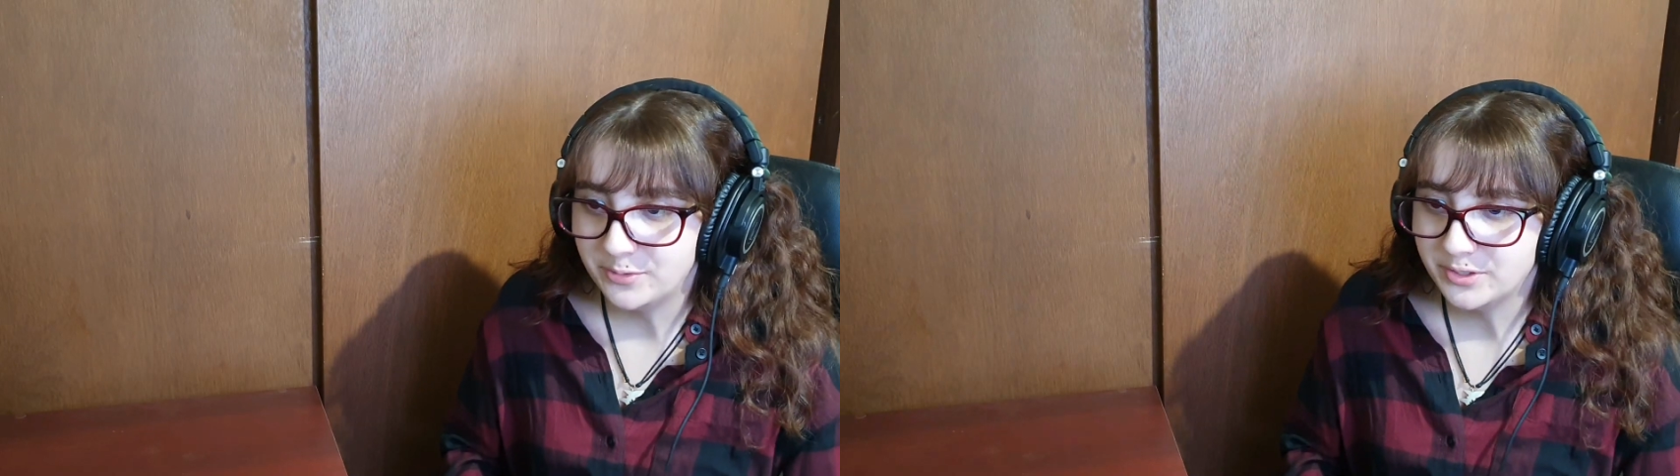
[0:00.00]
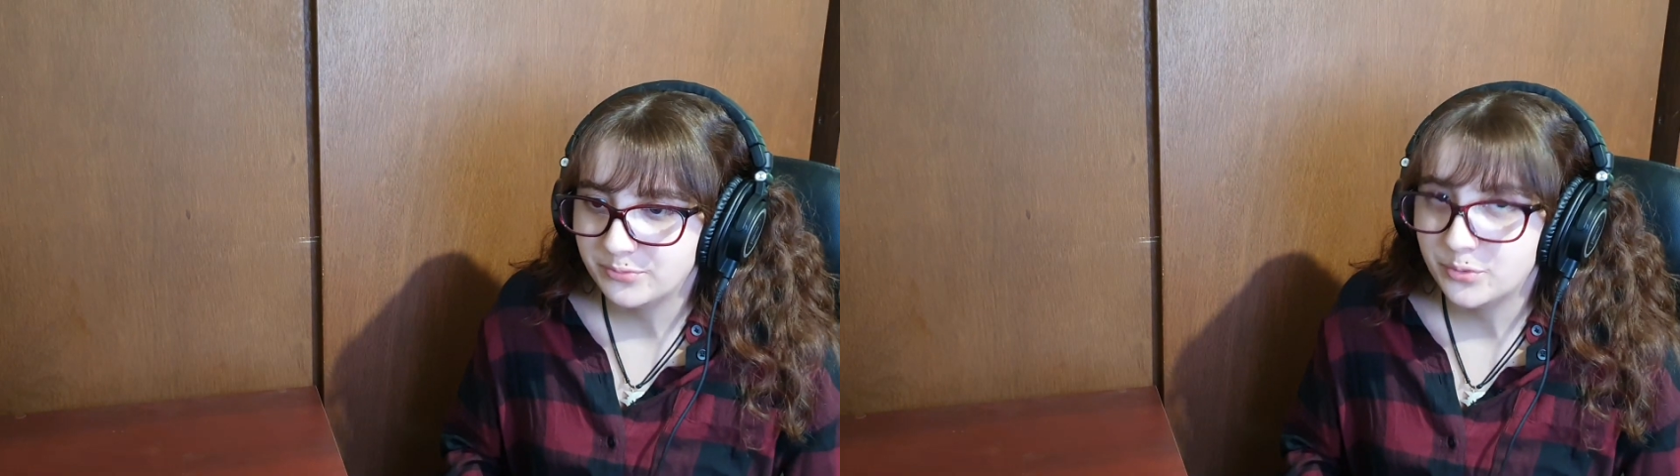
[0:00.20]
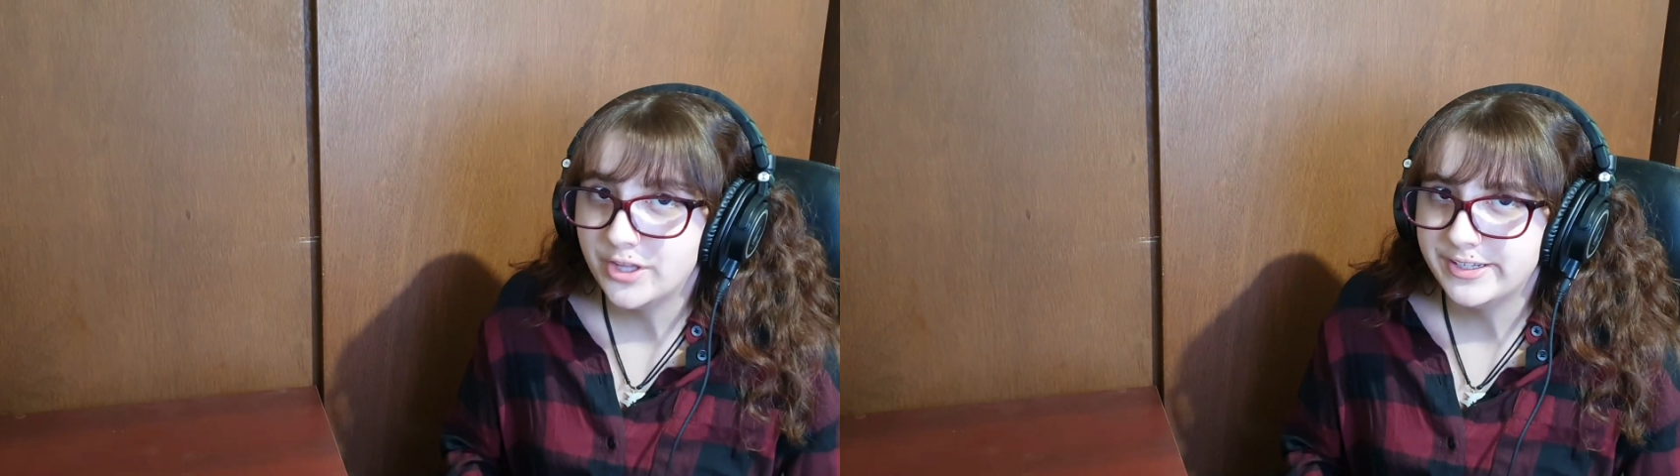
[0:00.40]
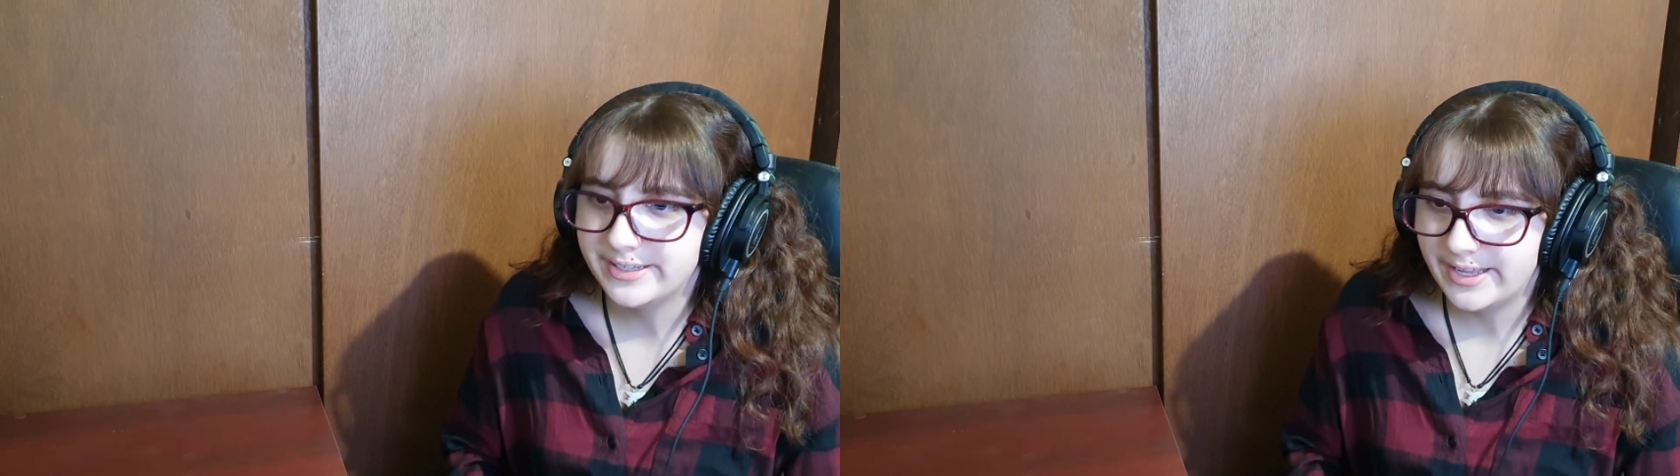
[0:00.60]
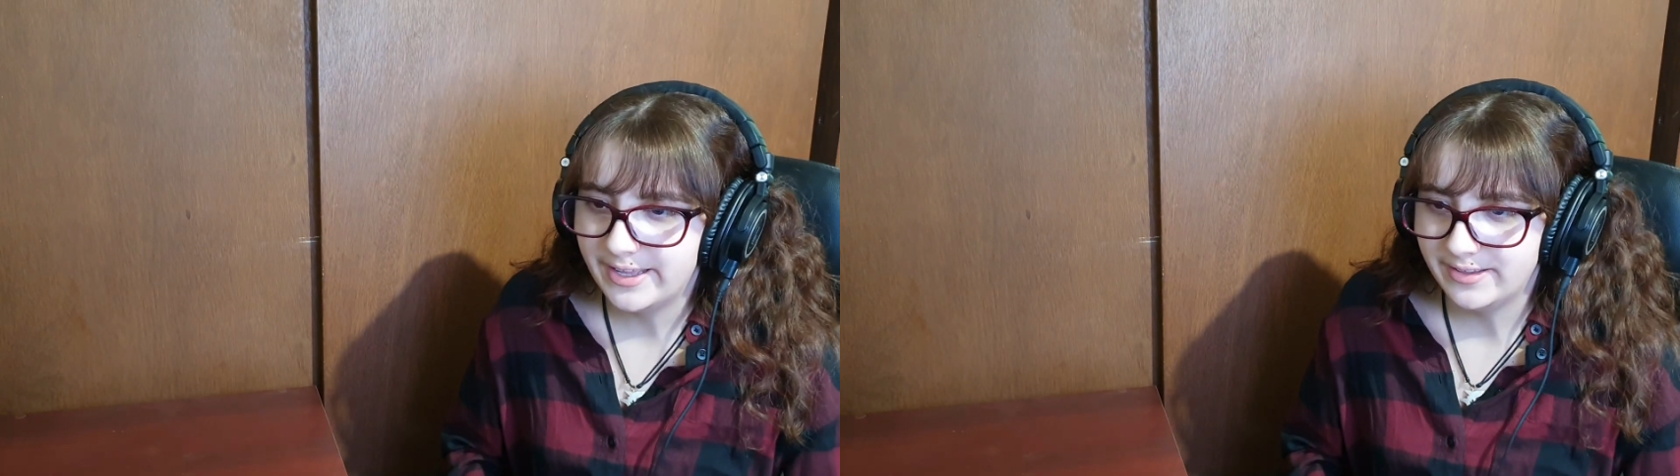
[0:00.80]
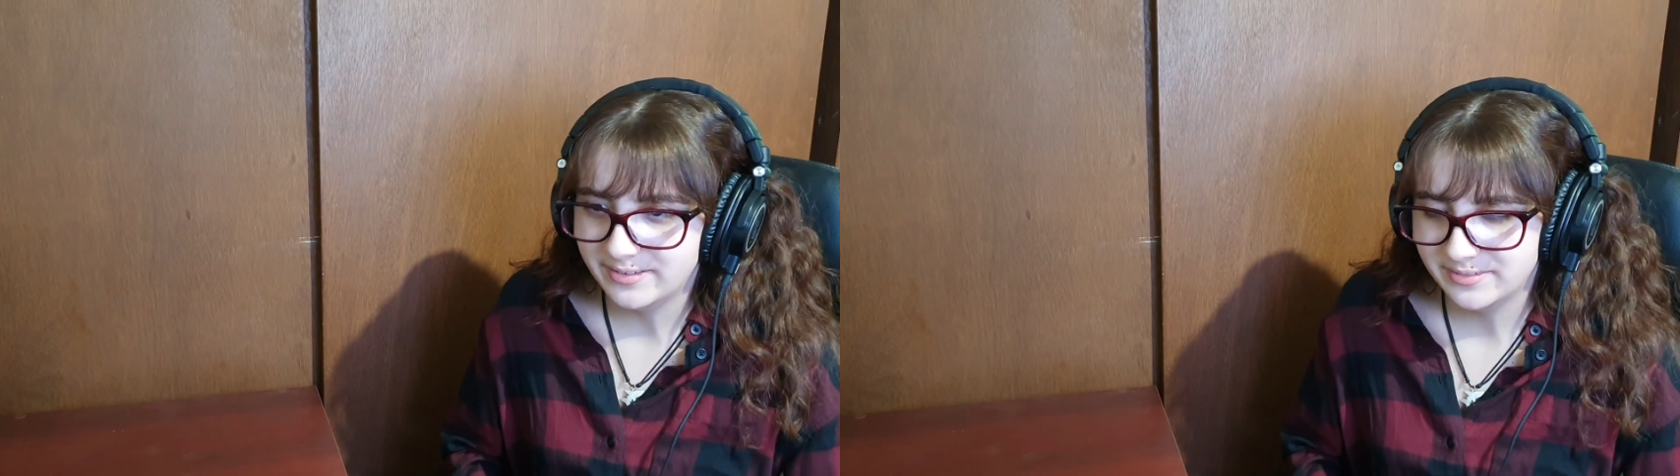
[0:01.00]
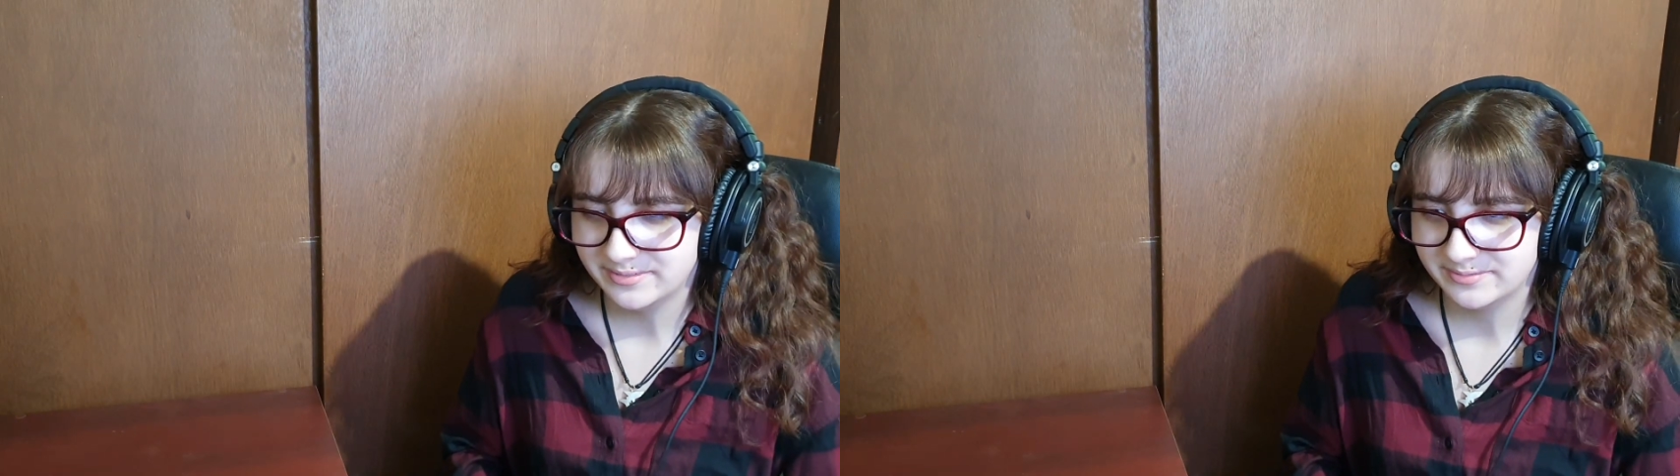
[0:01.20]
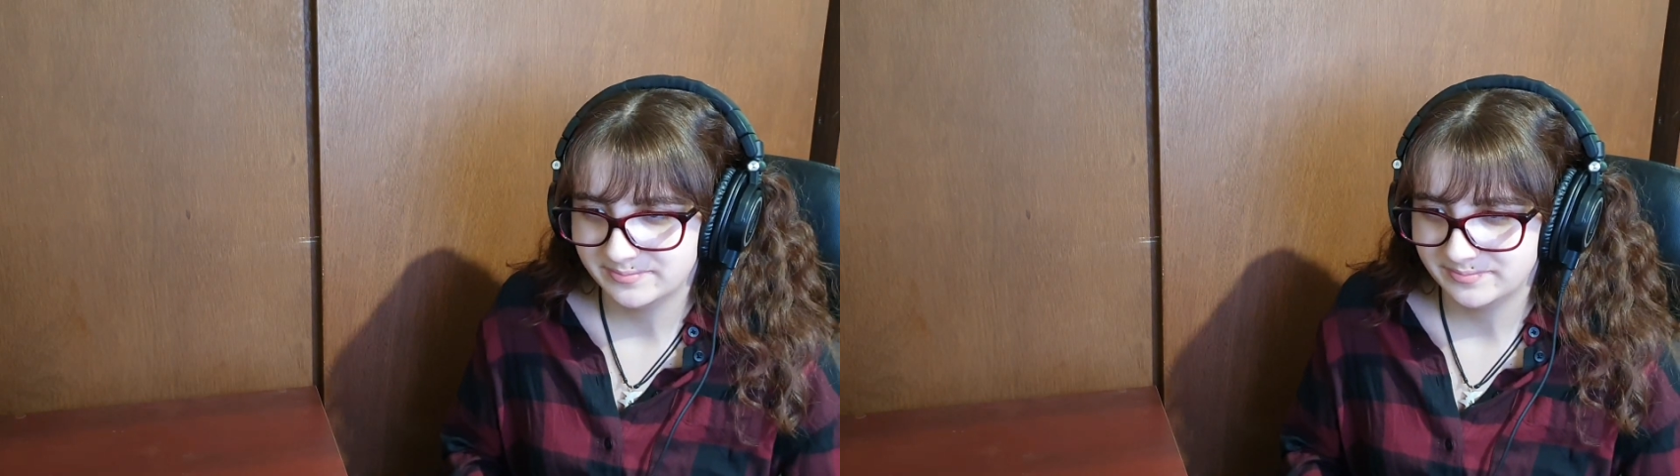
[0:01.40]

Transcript: only one day